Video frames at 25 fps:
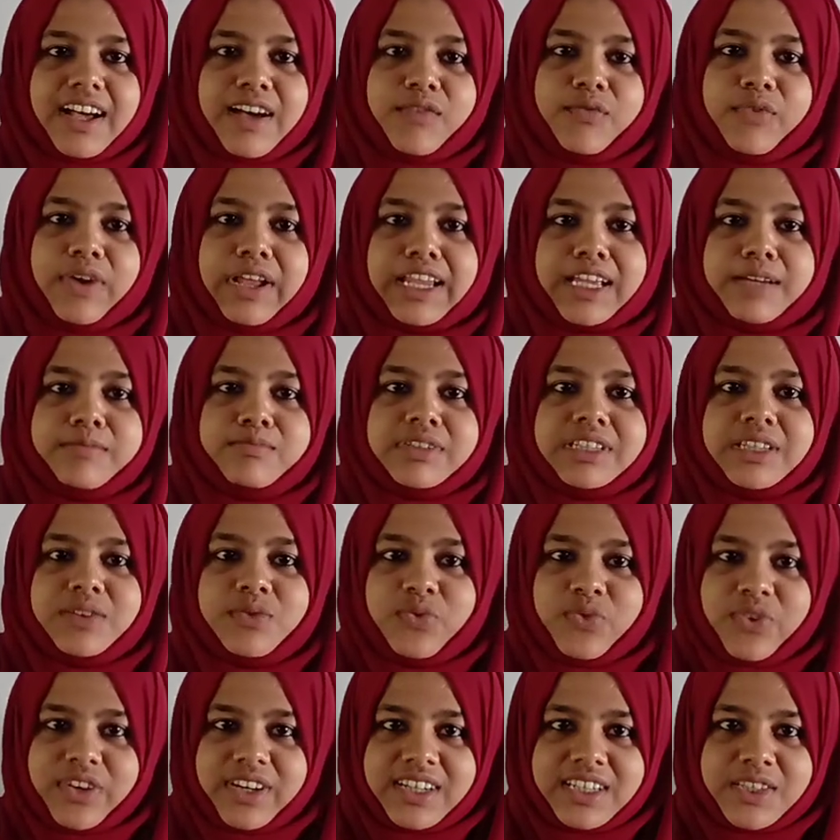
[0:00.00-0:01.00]
Welcome to the
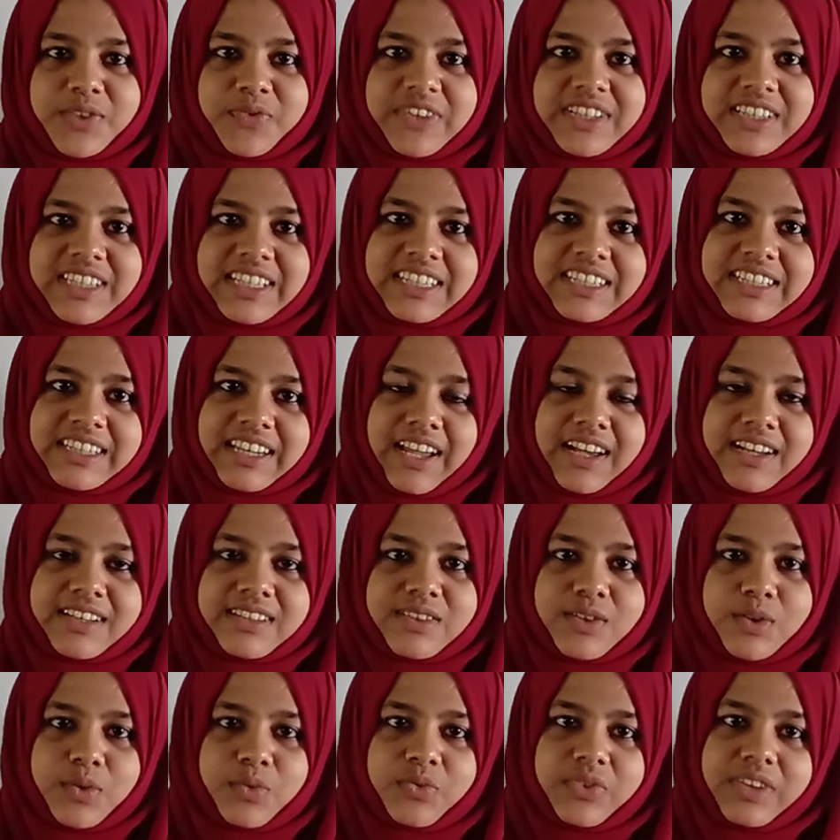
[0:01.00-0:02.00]
first physics class
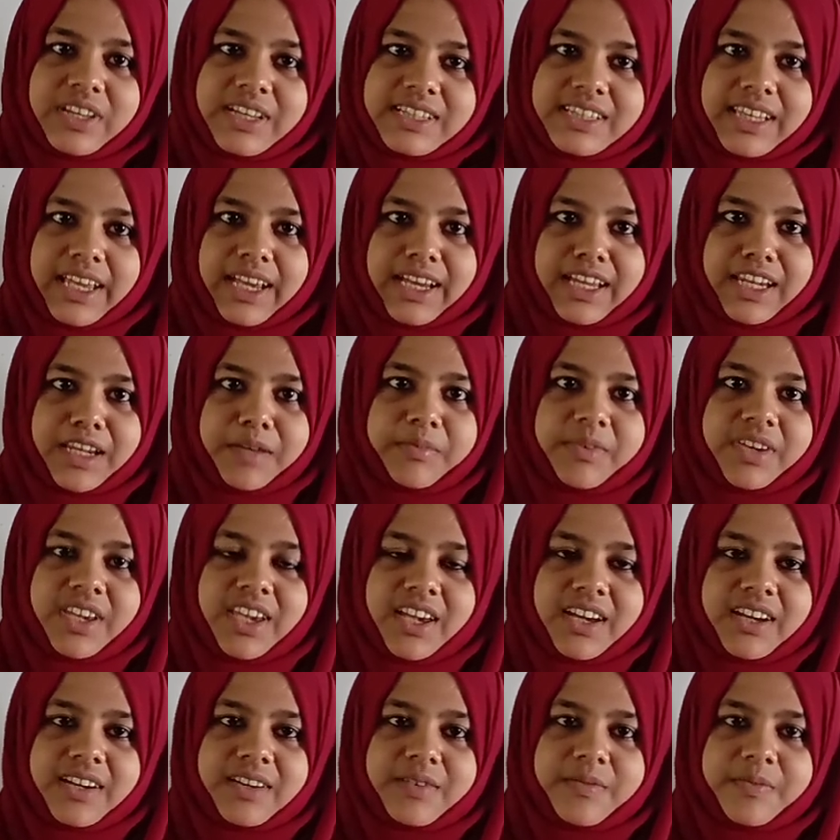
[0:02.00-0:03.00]
of this academic
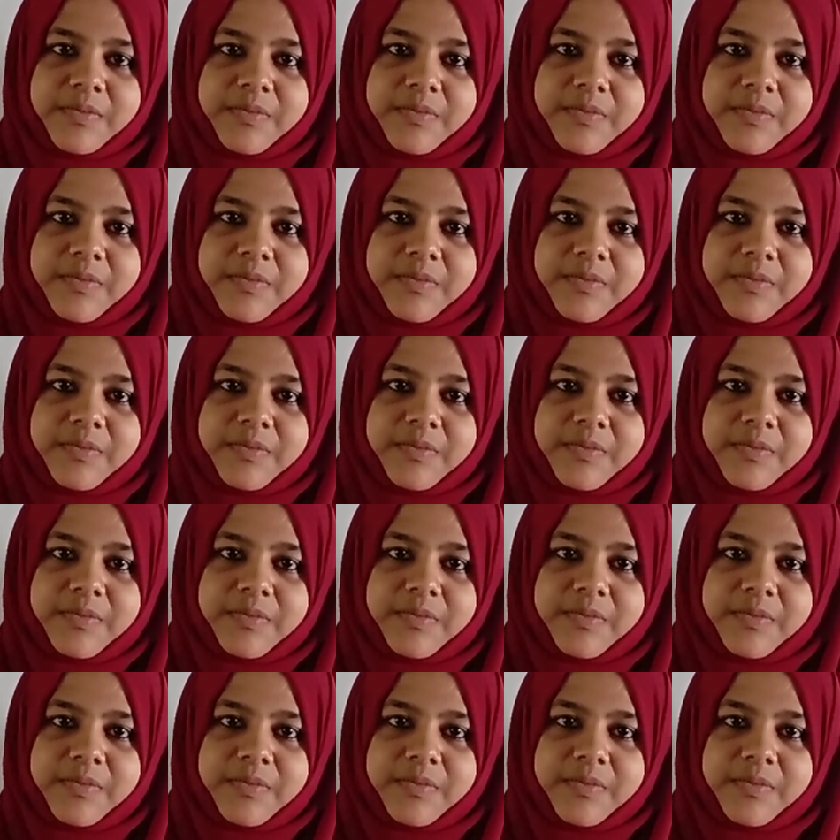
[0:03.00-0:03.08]
year.